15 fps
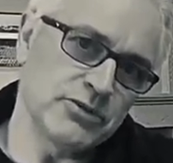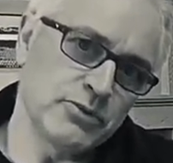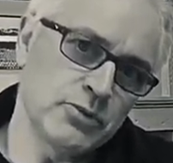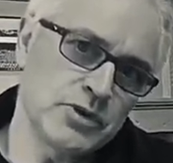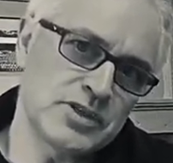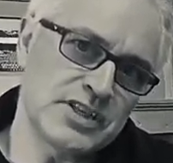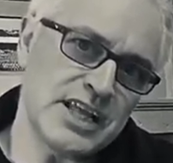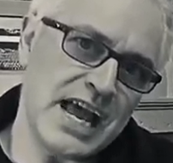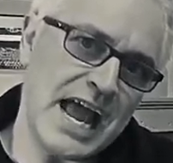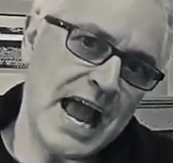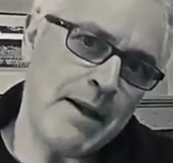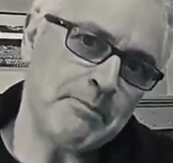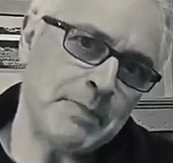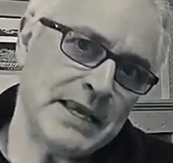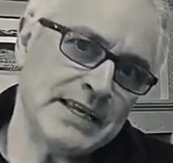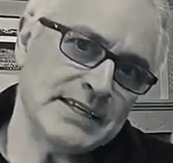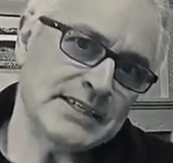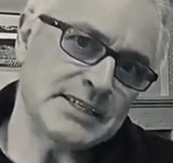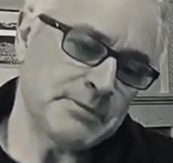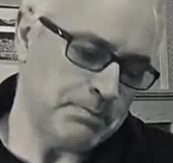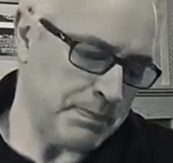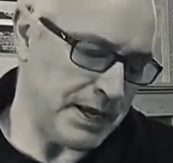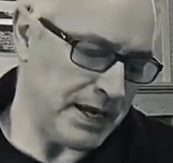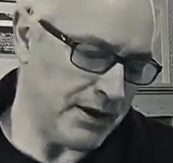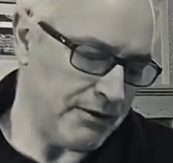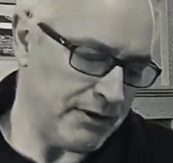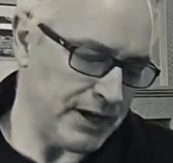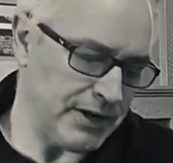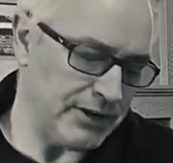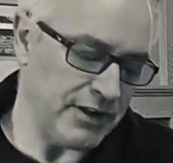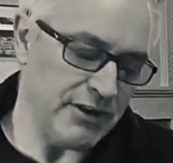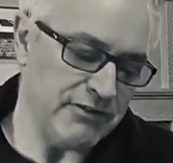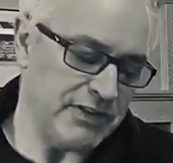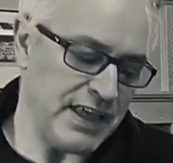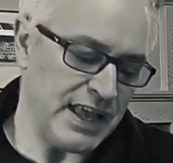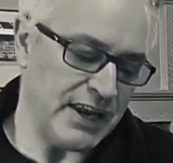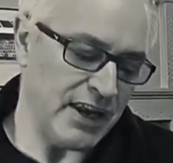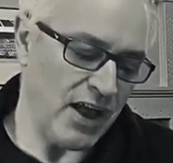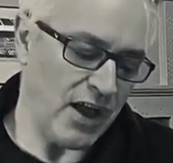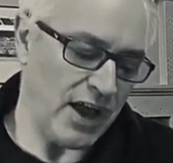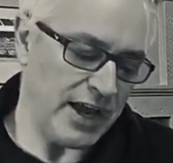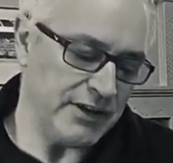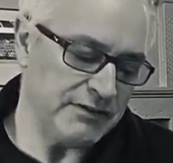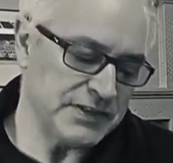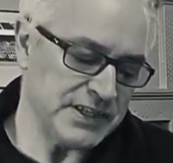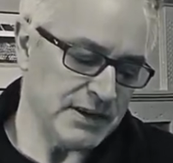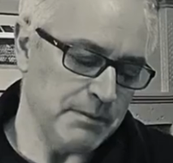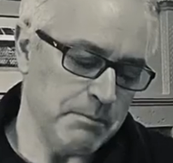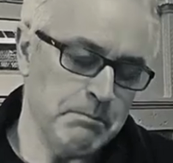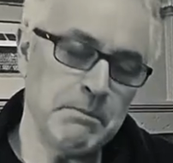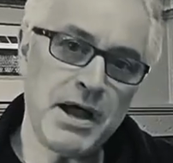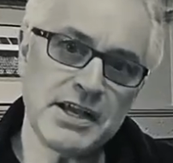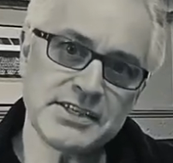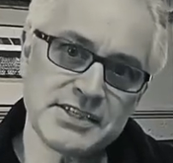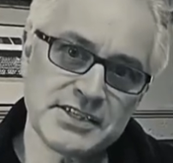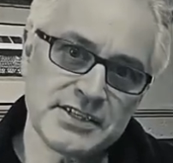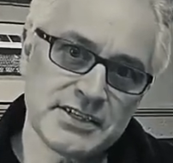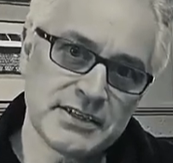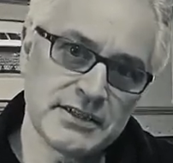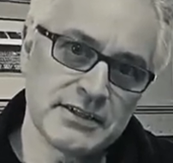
was the happiest period of their lives must,